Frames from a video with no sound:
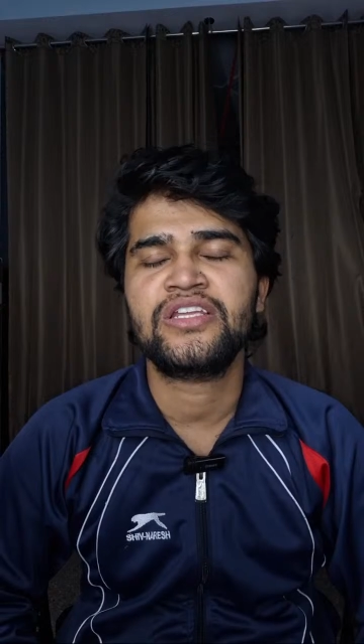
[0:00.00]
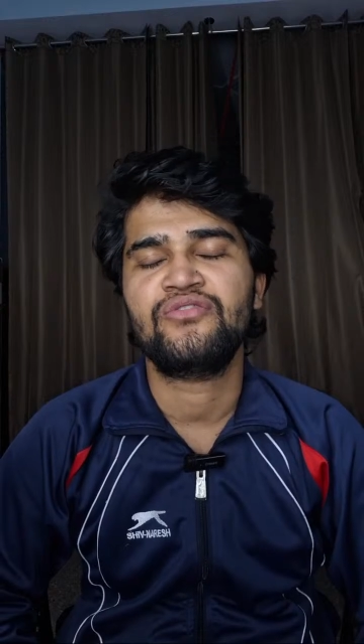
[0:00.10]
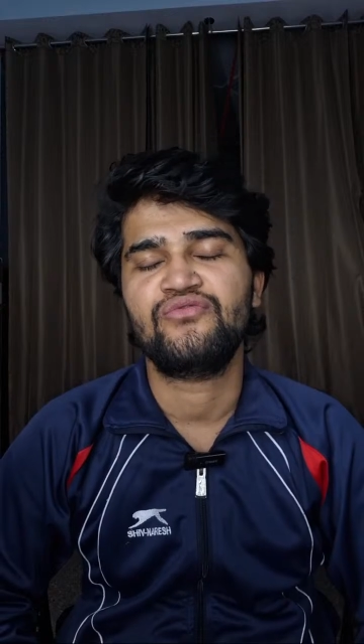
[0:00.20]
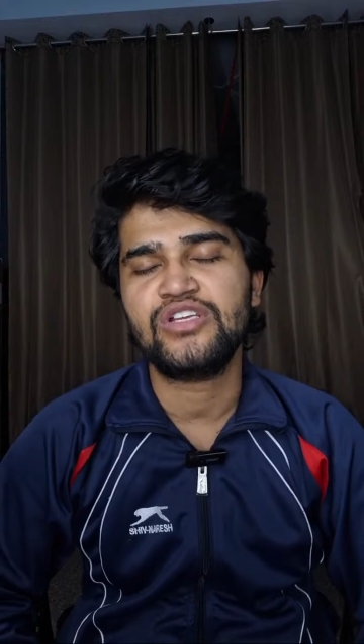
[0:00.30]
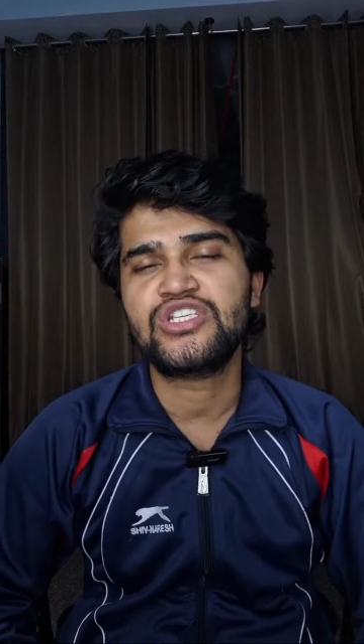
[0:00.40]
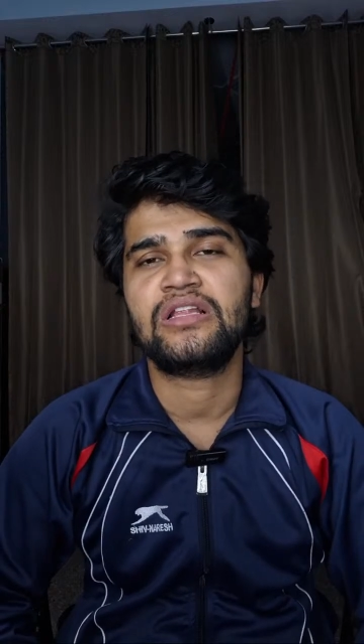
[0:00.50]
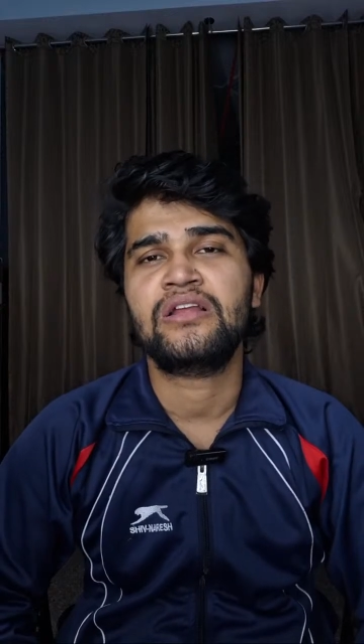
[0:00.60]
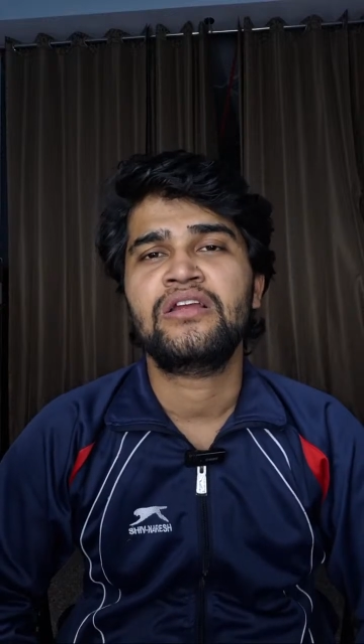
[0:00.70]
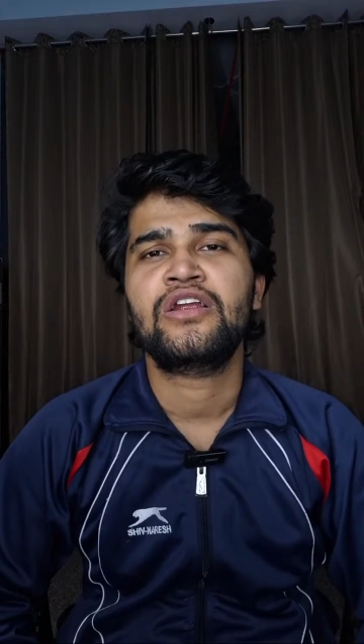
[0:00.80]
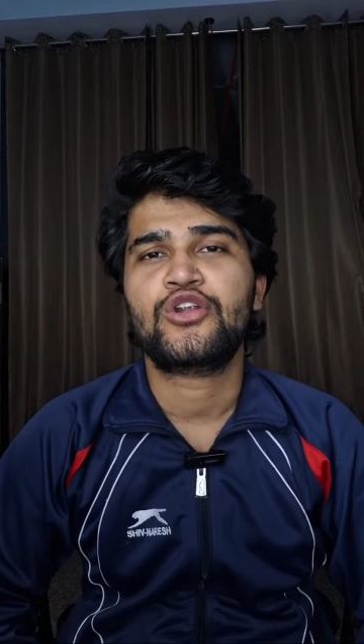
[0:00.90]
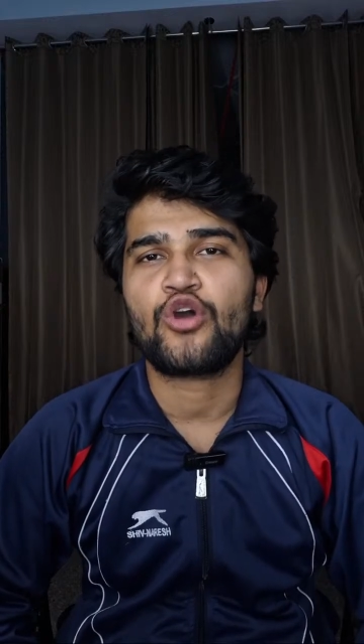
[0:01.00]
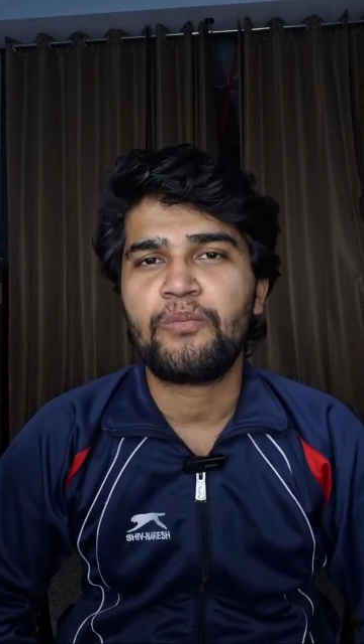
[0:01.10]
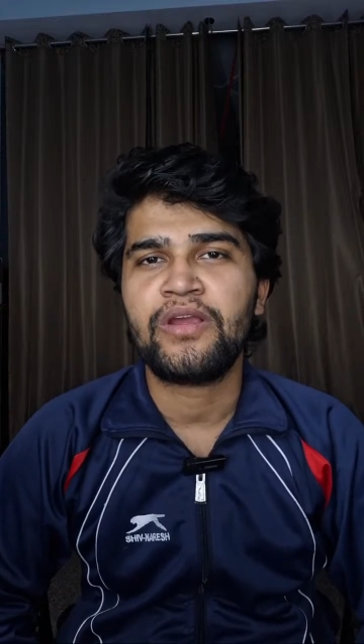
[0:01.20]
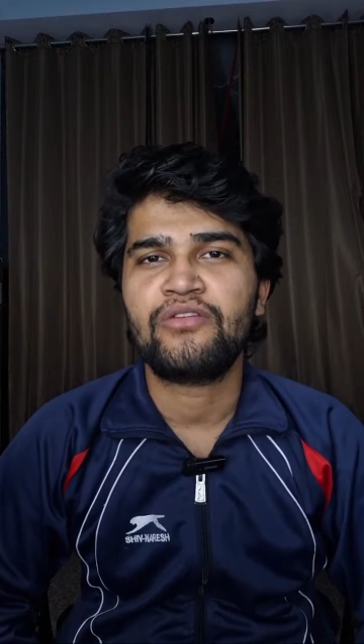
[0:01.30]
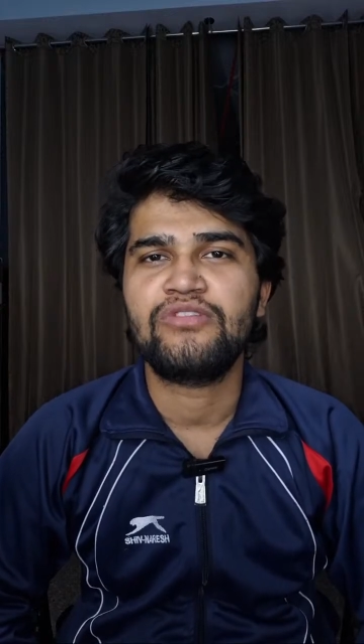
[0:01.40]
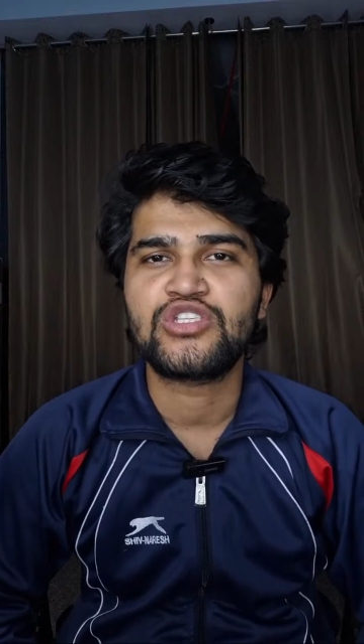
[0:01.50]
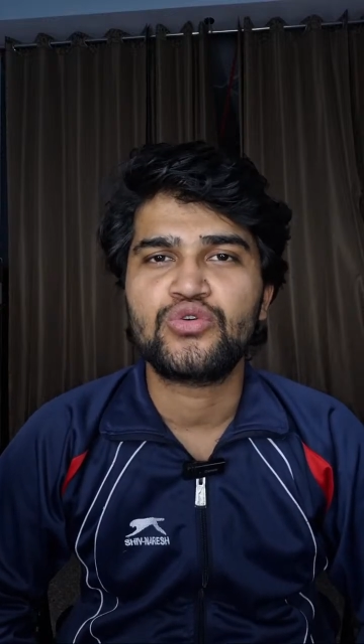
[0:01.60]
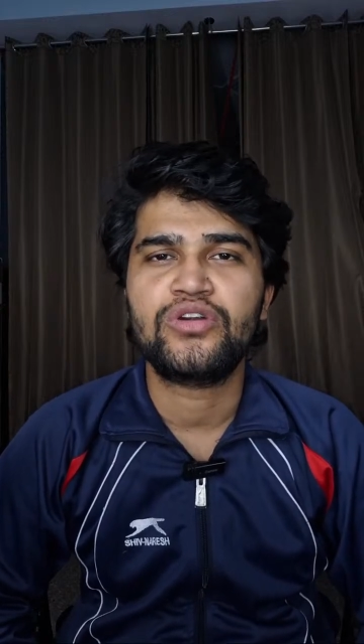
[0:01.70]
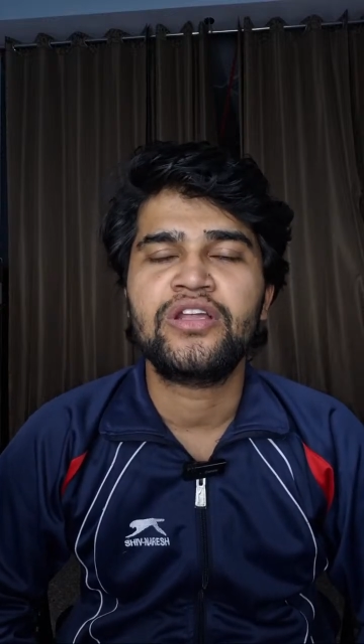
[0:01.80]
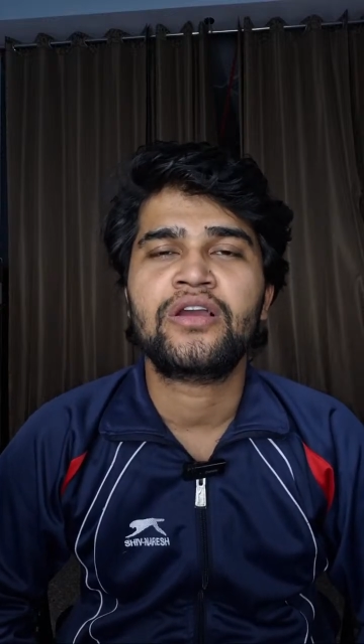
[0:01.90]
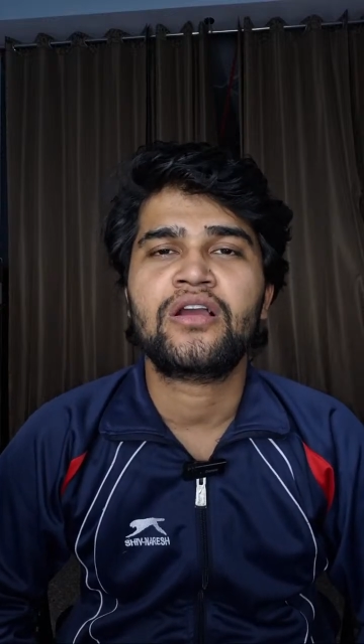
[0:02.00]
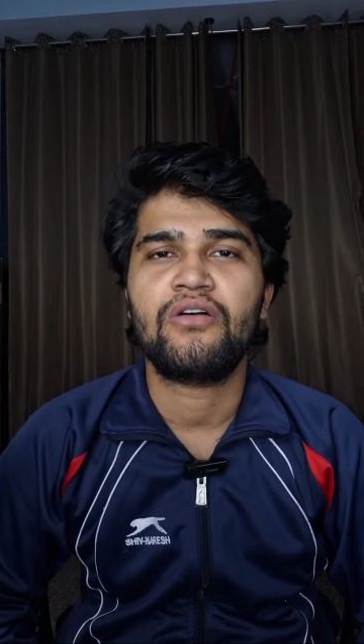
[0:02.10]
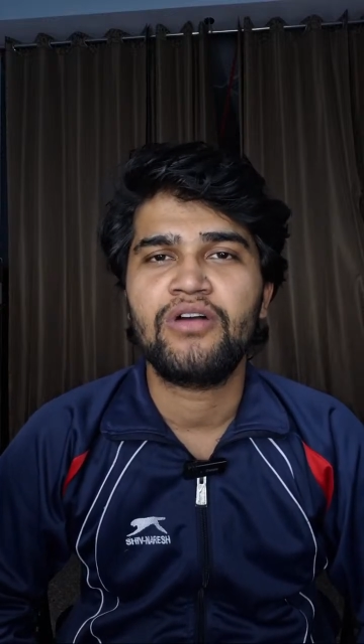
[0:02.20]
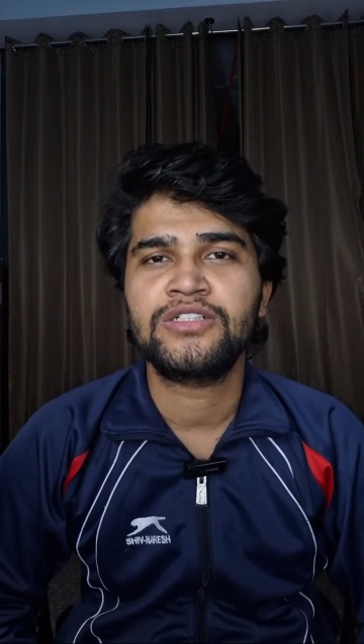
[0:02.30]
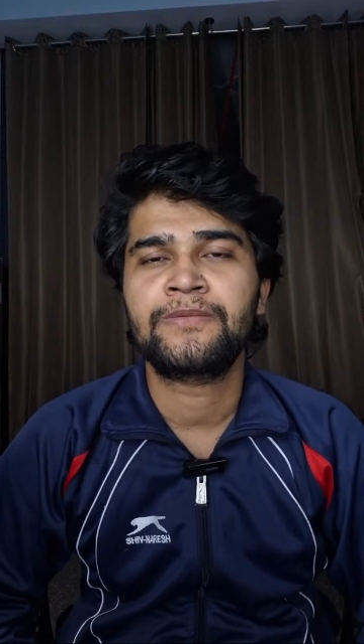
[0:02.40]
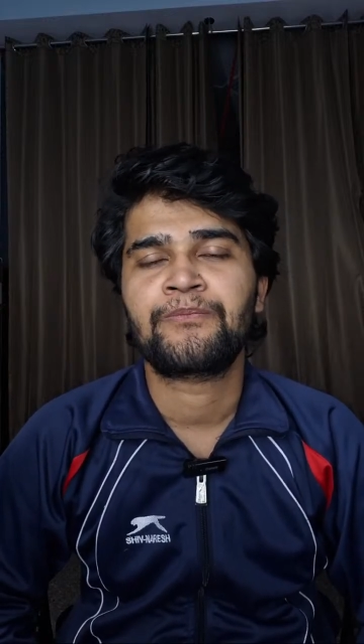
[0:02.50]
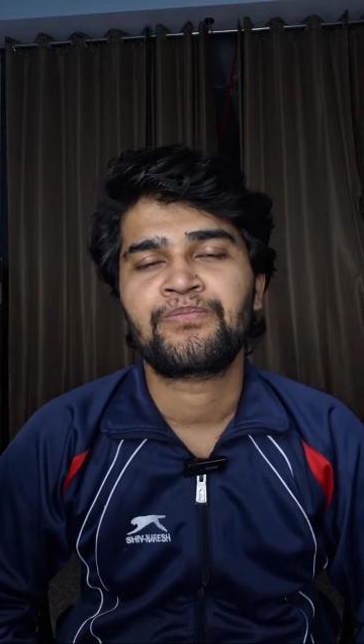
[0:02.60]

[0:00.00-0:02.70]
in which topic we should cover.